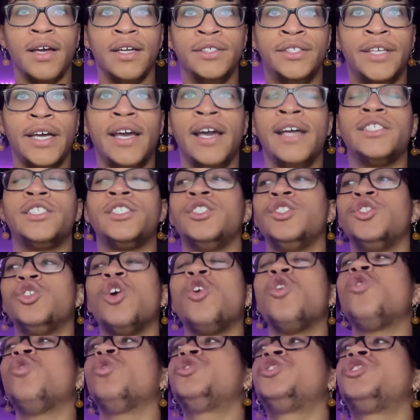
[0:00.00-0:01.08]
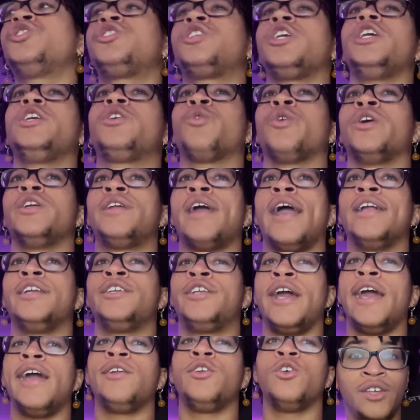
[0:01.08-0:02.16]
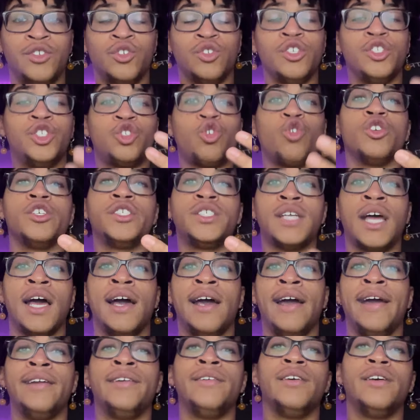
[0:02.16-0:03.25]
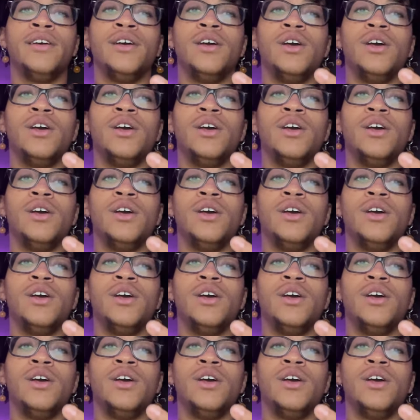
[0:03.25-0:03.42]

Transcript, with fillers: It's no secret that Daniel is on the shorter side